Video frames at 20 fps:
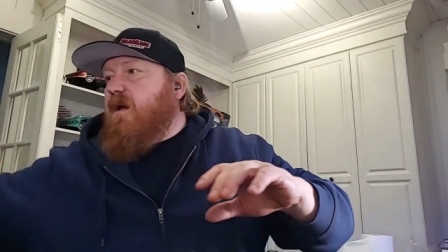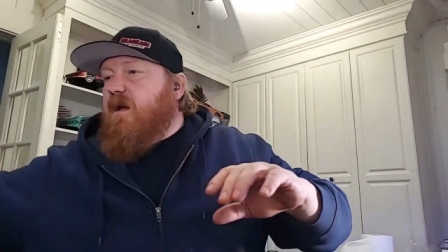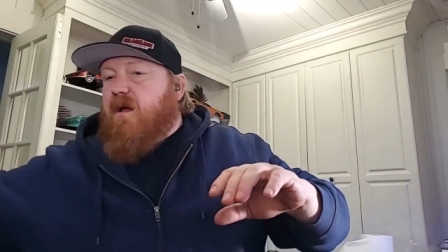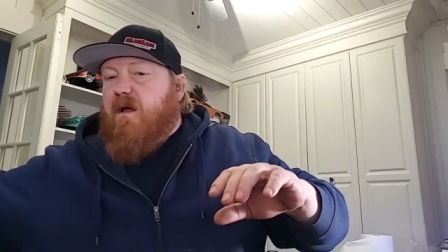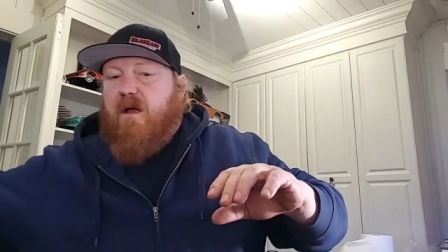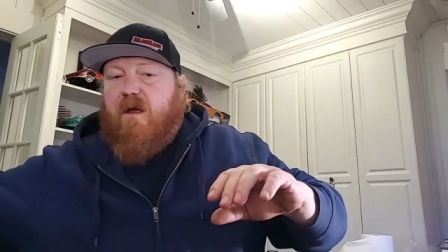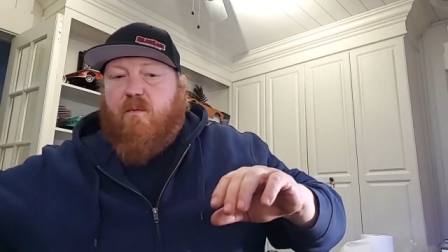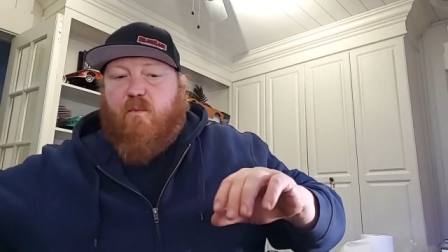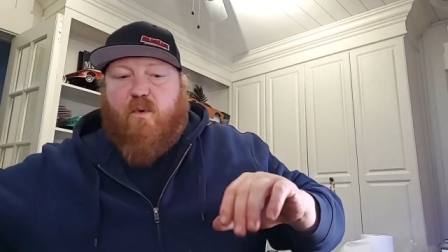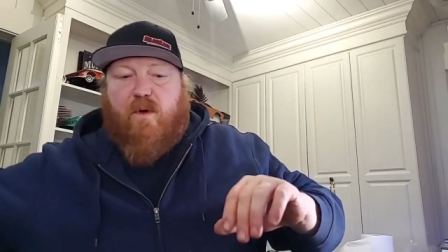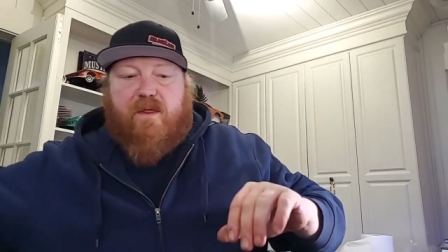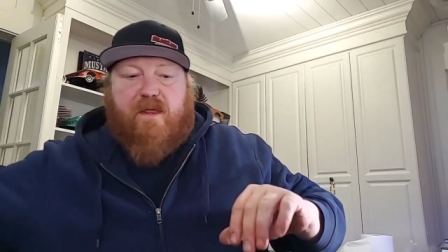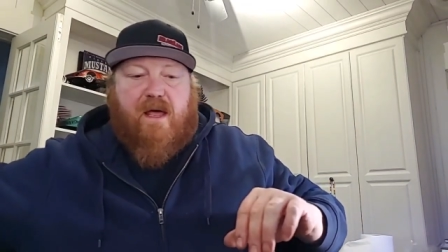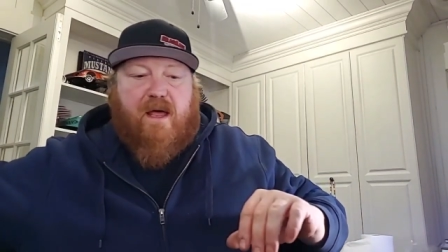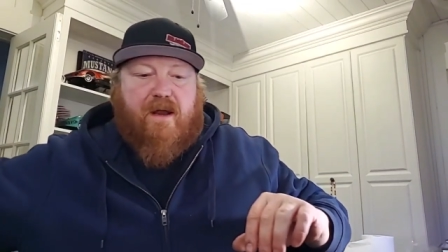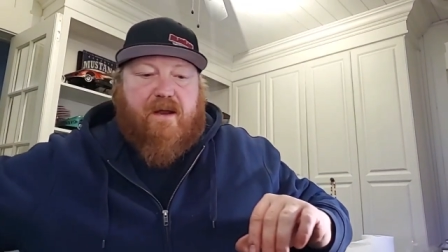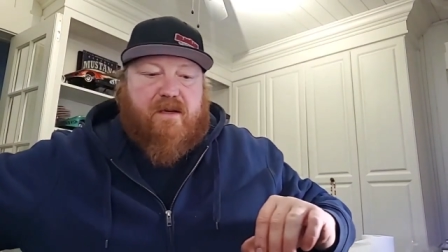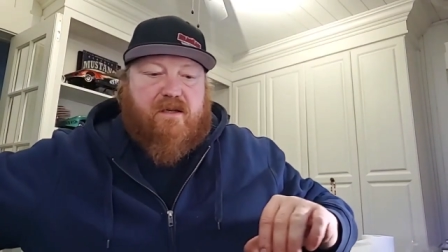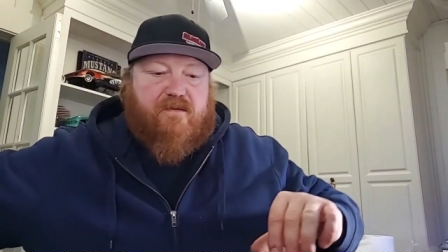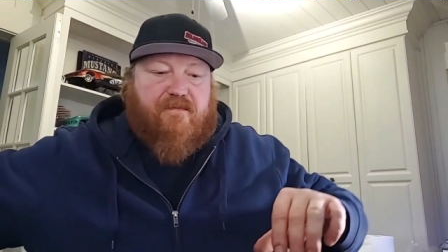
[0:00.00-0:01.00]
And what that
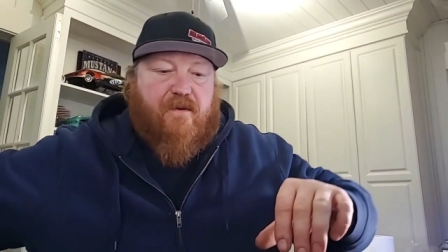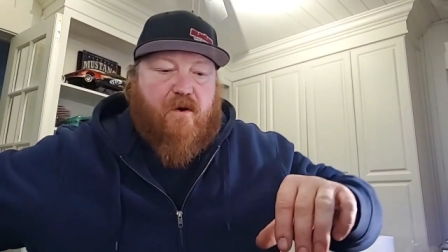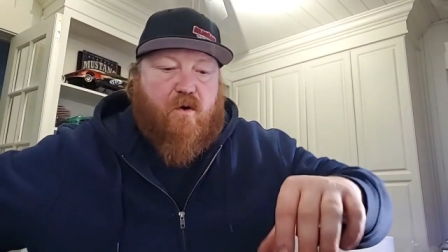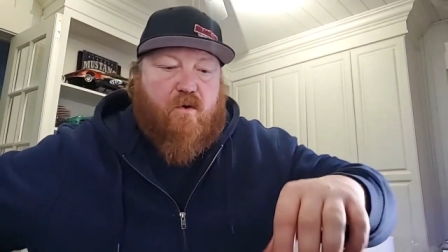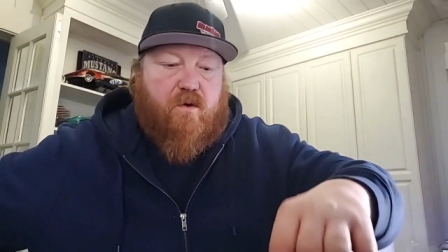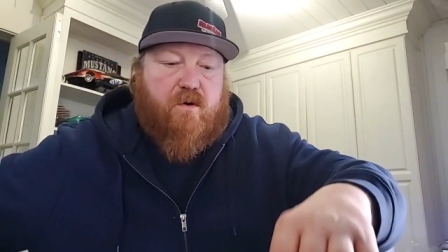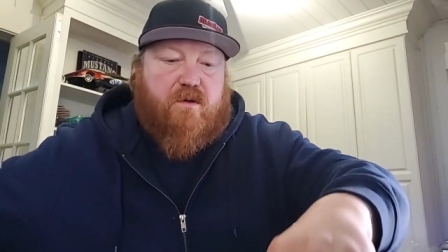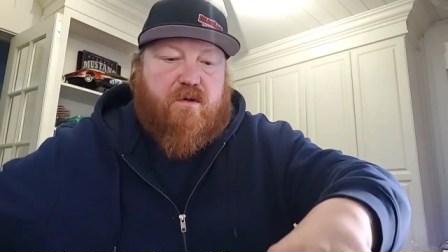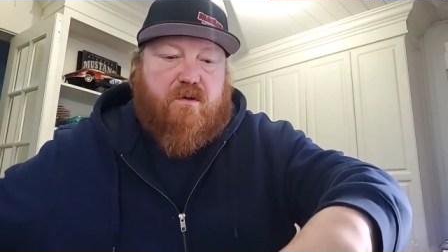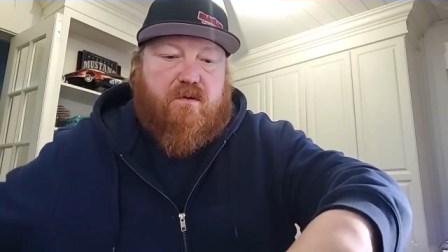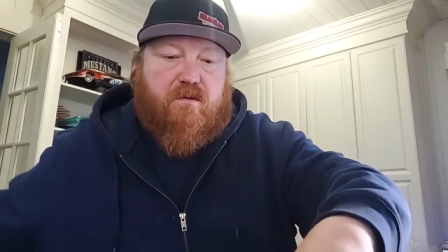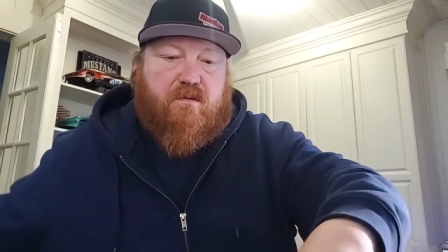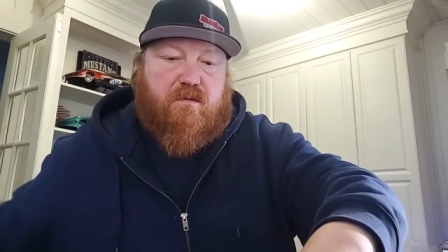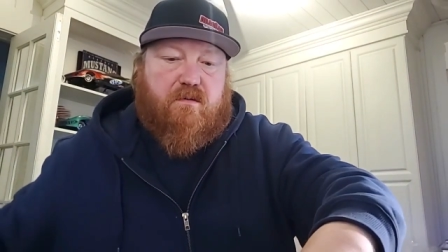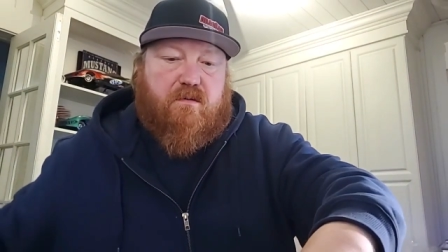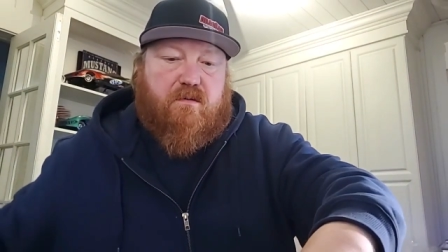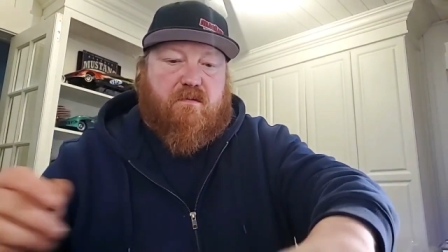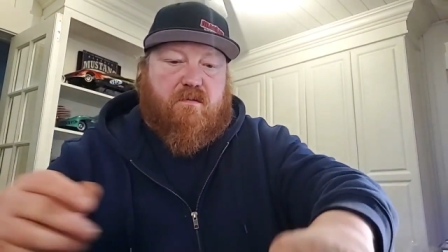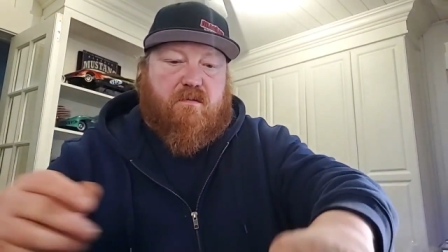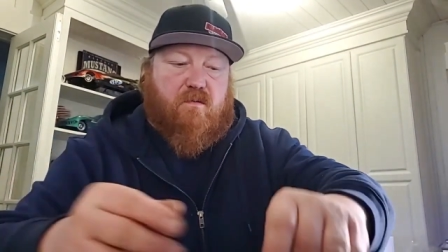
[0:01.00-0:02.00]
is, folks,
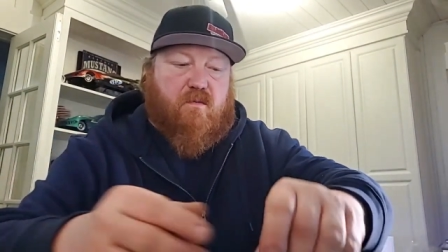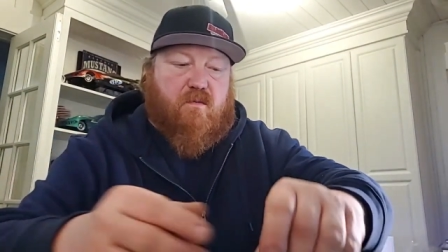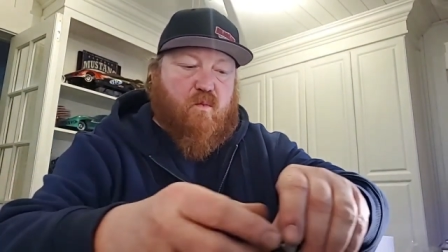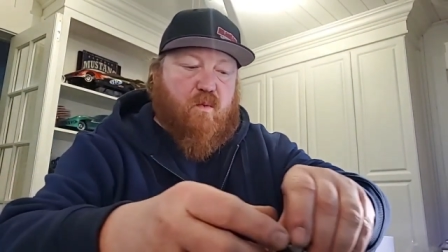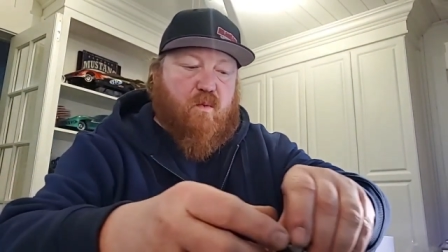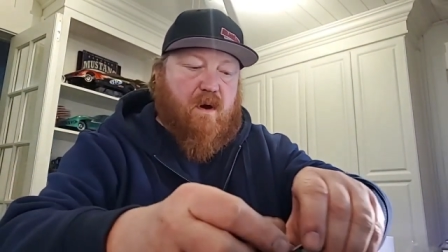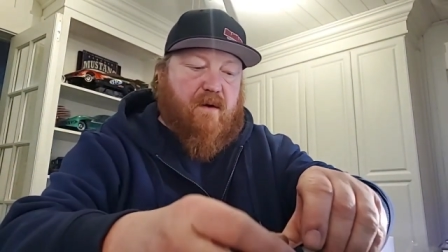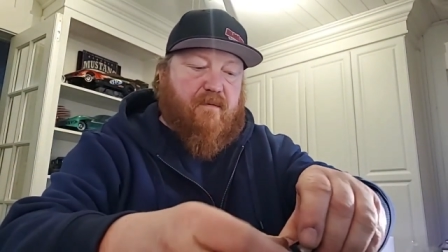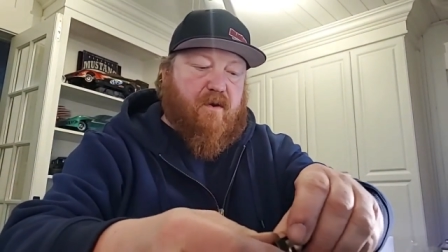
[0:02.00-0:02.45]
whenever